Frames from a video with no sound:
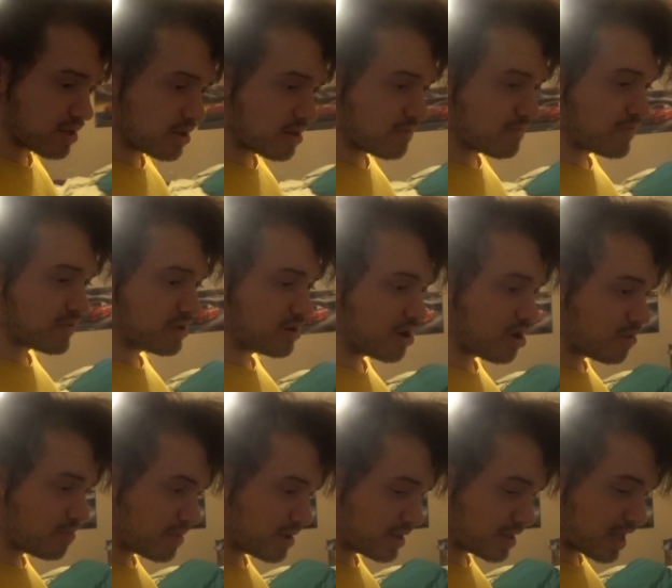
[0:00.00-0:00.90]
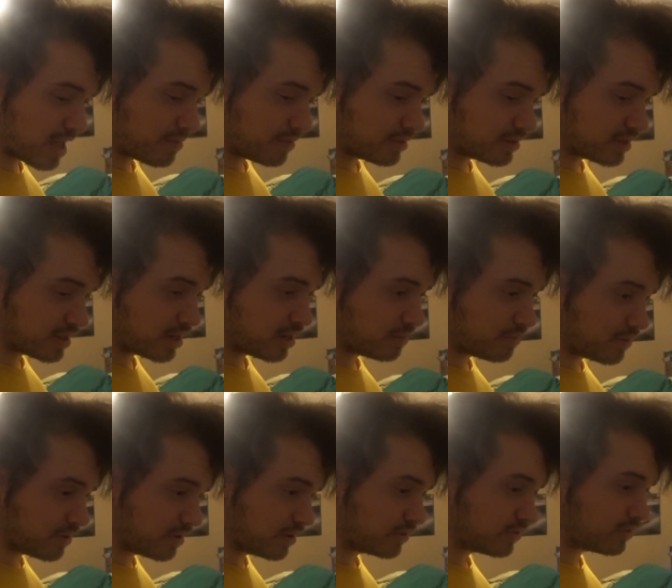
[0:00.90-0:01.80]
figure out my gaming setup
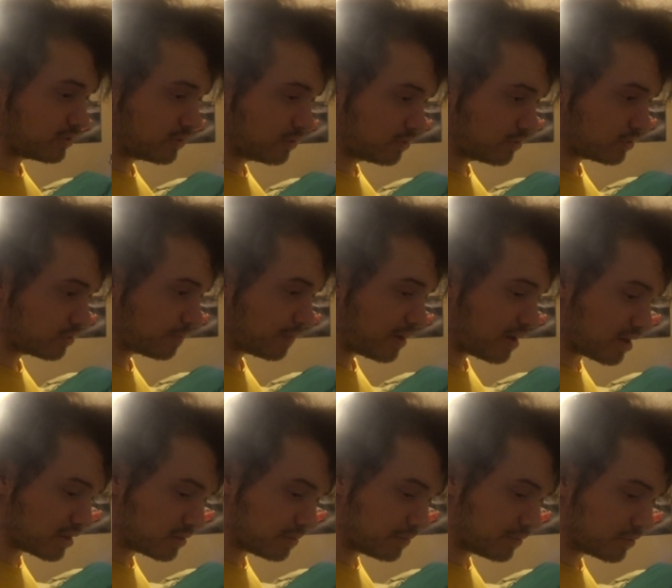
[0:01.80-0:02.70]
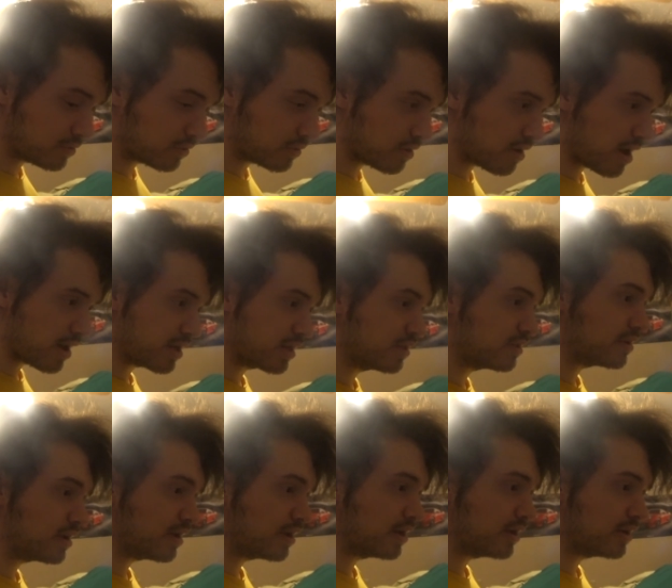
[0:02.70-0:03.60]
as soon as possible so that I
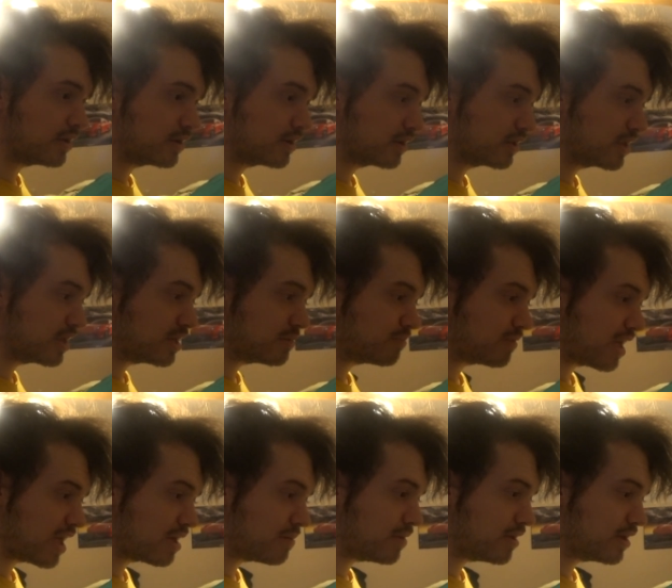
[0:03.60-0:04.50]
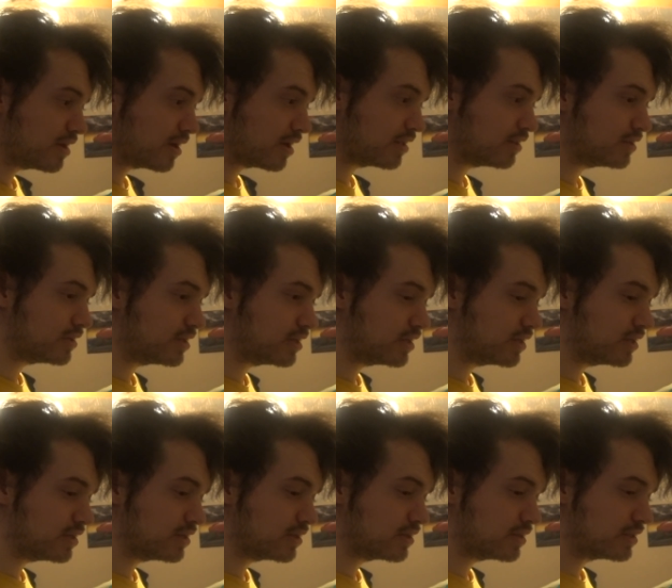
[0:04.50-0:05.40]
can keep gaming and
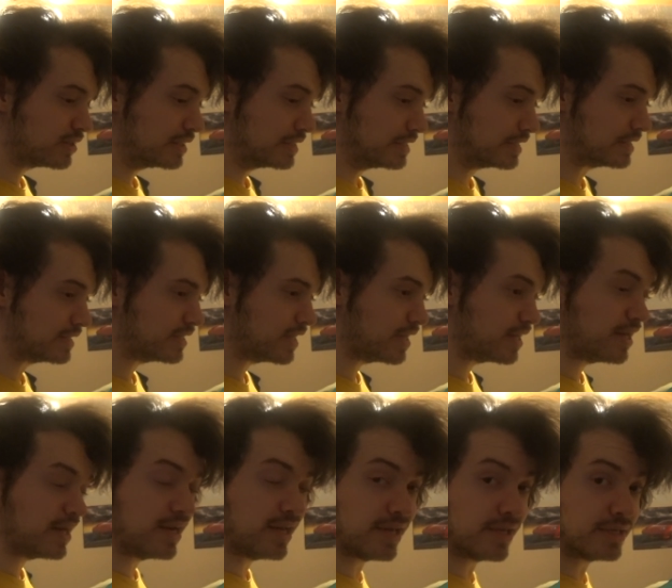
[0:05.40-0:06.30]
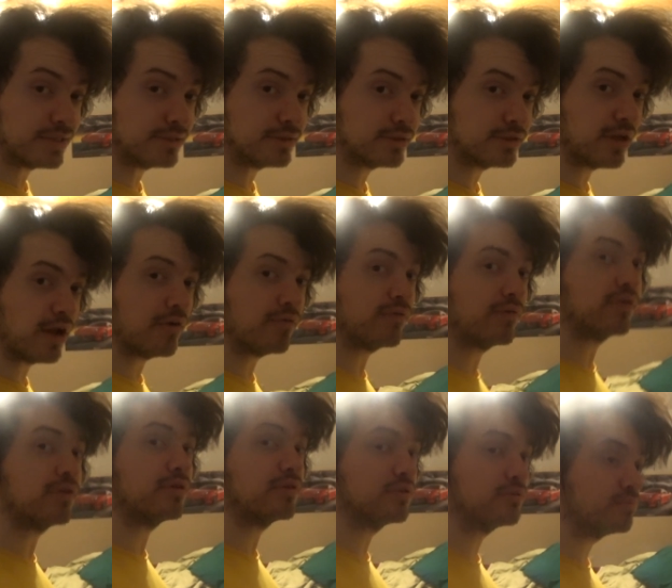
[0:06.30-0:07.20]
editing and stuff
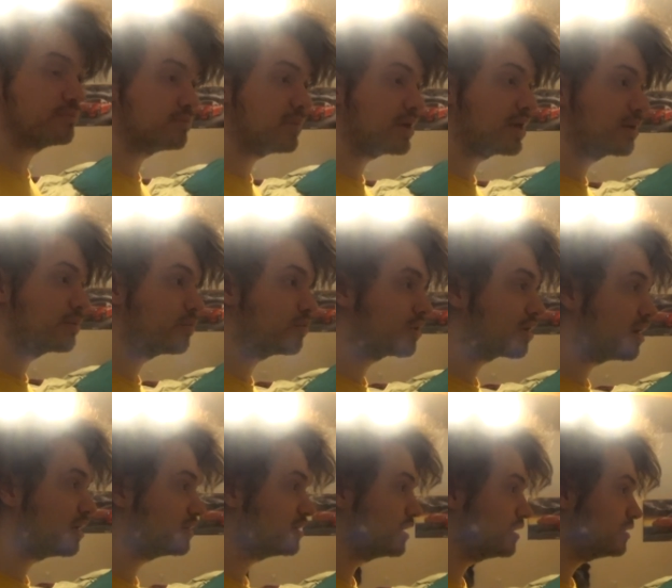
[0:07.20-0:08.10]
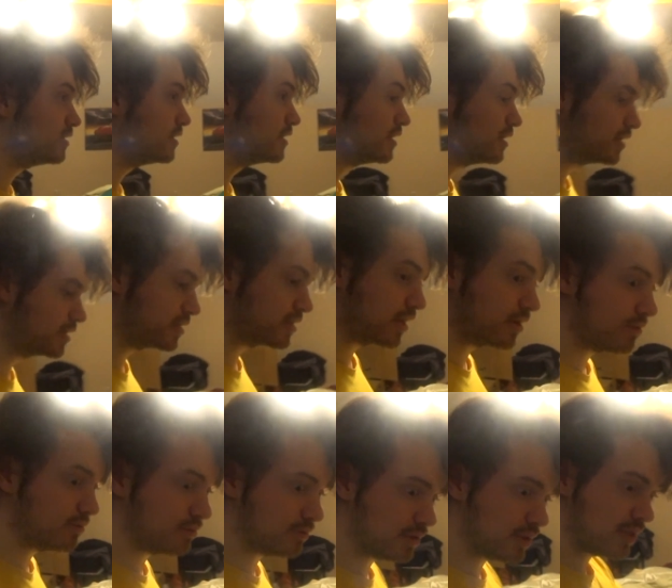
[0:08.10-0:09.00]
and making more content, because I
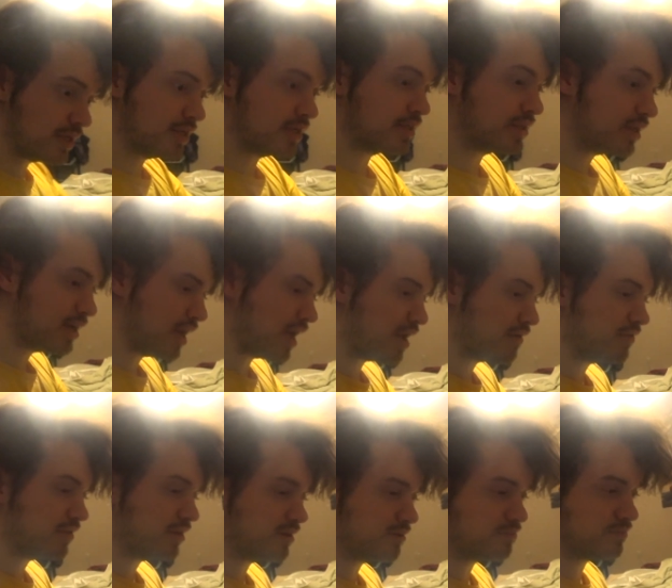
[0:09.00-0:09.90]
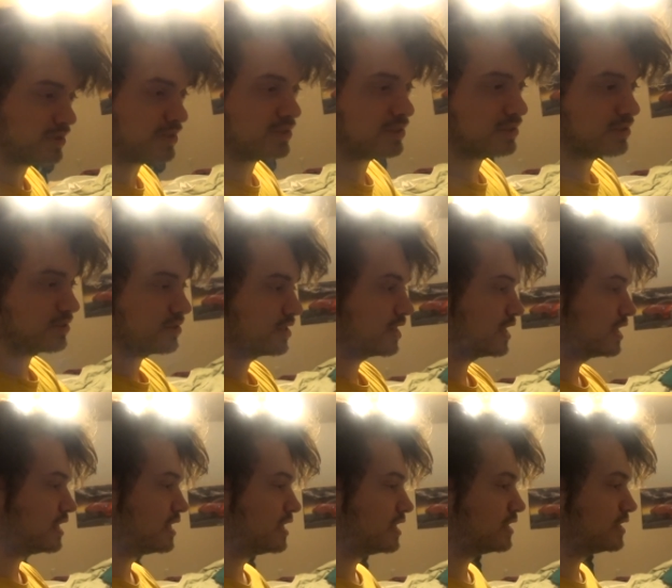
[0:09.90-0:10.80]
don't like not having it because it
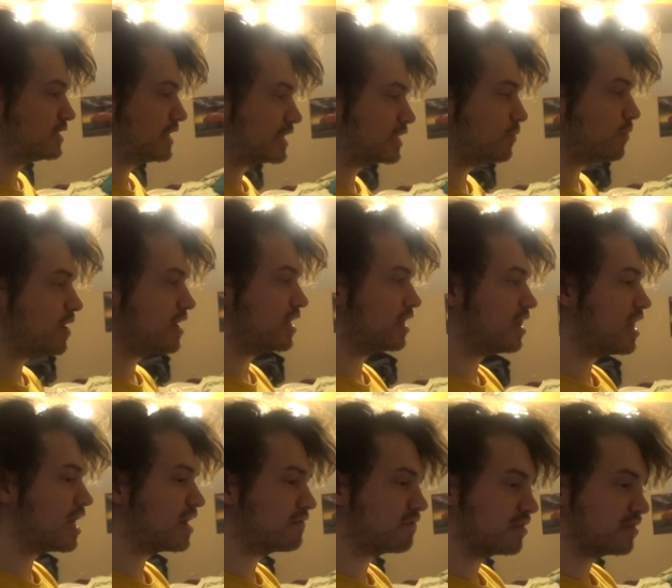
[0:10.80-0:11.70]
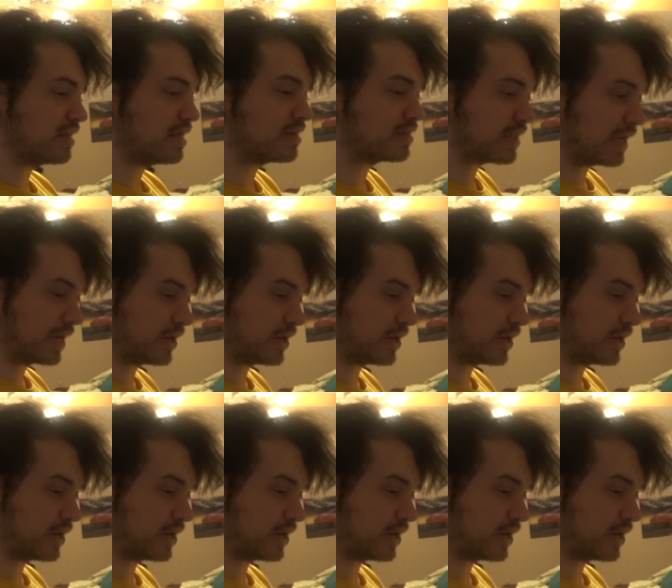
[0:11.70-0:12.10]
takes away a lot of the things that I